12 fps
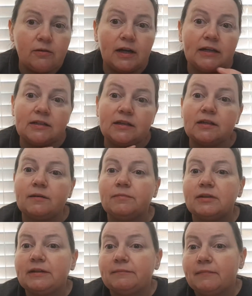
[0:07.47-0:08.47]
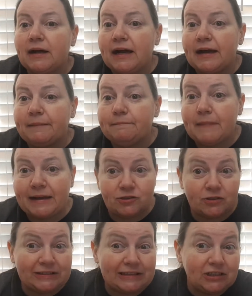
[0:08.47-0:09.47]
I did complete my
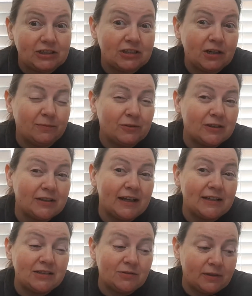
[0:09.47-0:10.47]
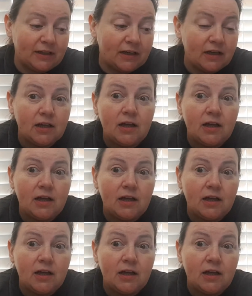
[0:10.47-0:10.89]
Magical Stitches homework last week.